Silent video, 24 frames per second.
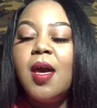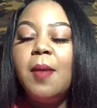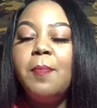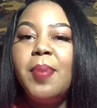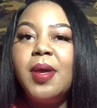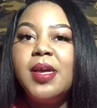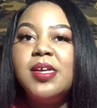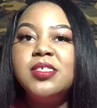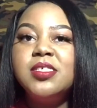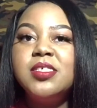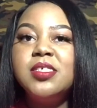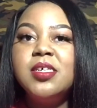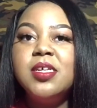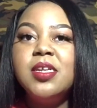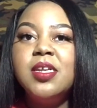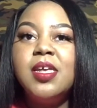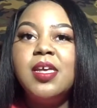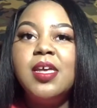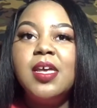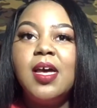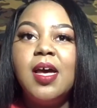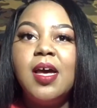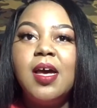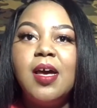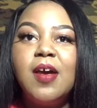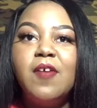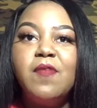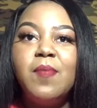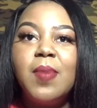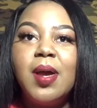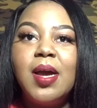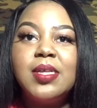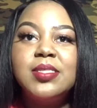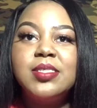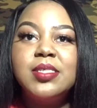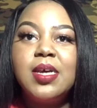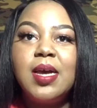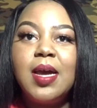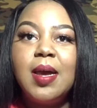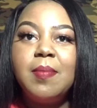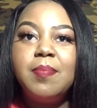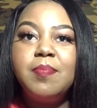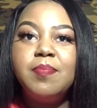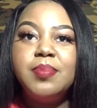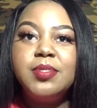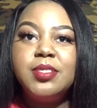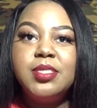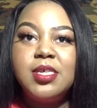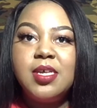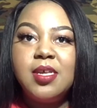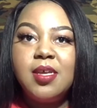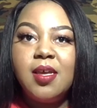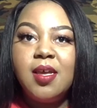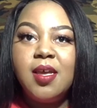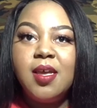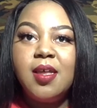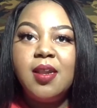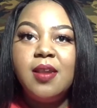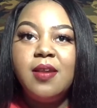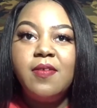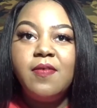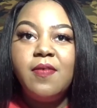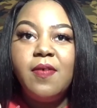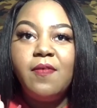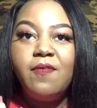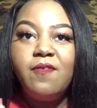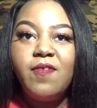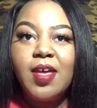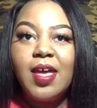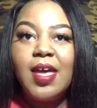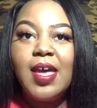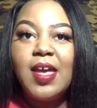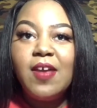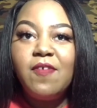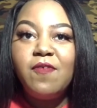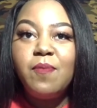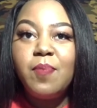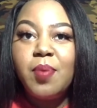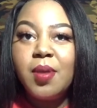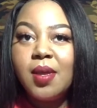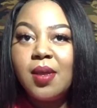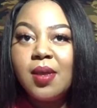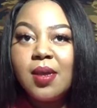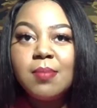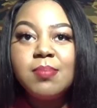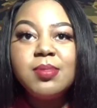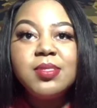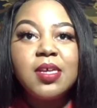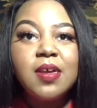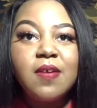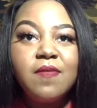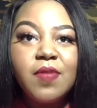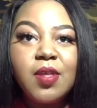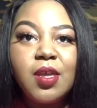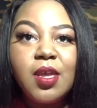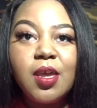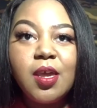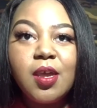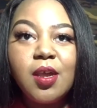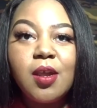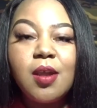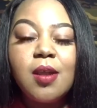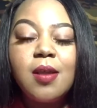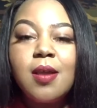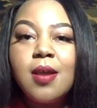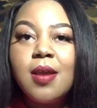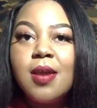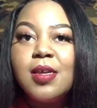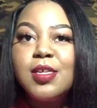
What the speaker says: basically of my top 10 fave pickups of the year.